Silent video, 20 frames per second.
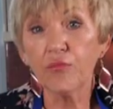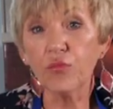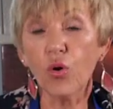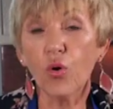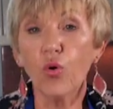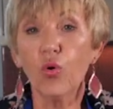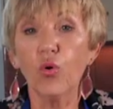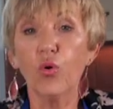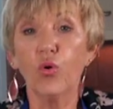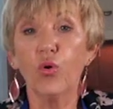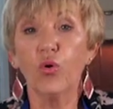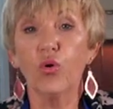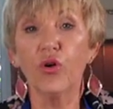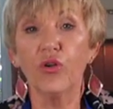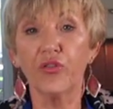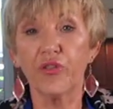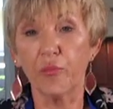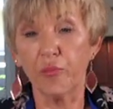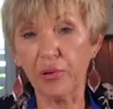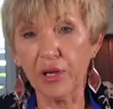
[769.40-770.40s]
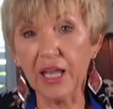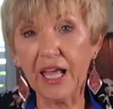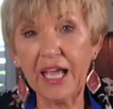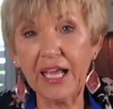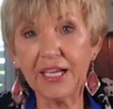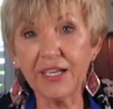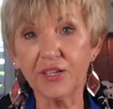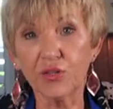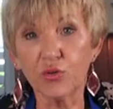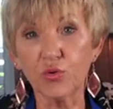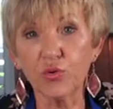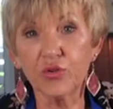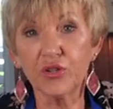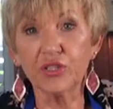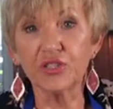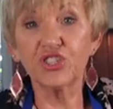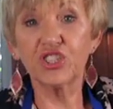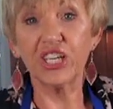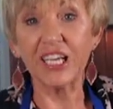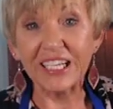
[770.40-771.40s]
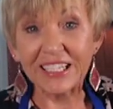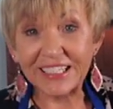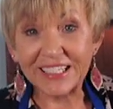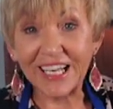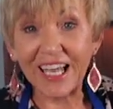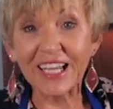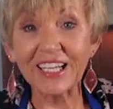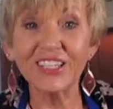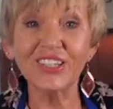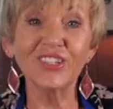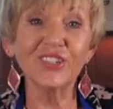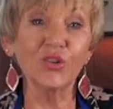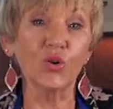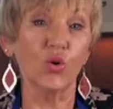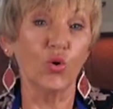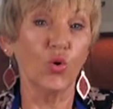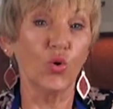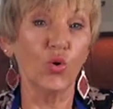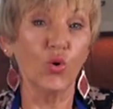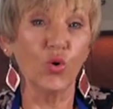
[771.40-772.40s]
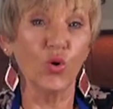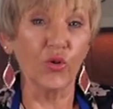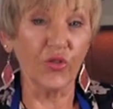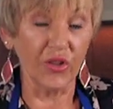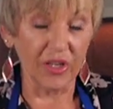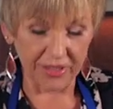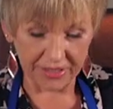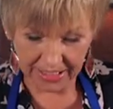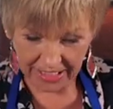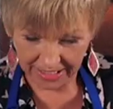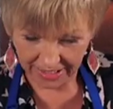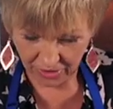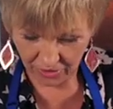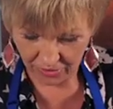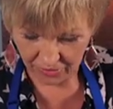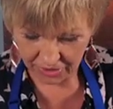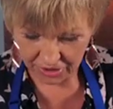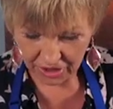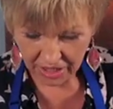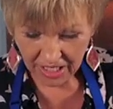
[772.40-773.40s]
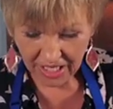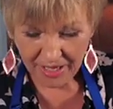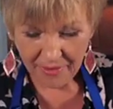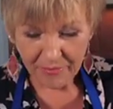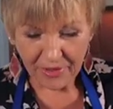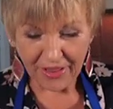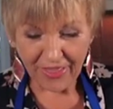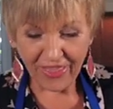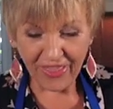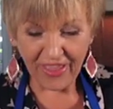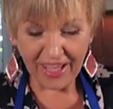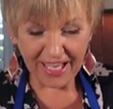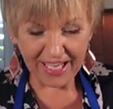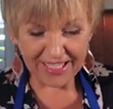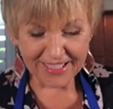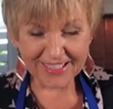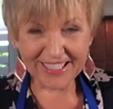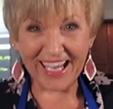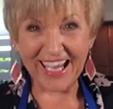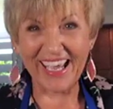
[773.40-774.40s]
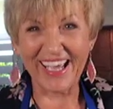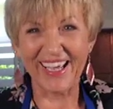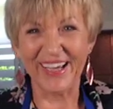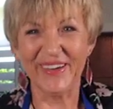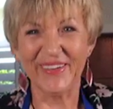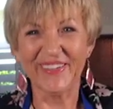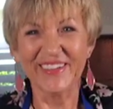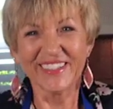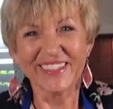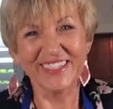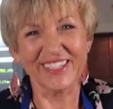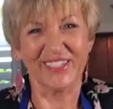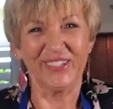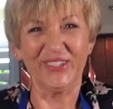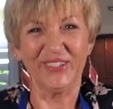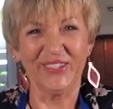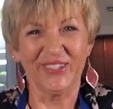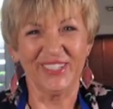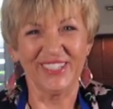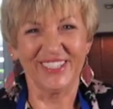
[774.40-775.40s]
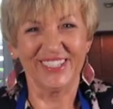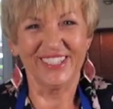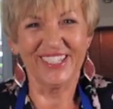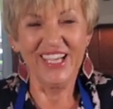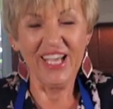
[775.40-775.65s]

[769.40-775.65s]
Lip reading: or the plain or the cheese and onion or the date and orange. But there's our scones.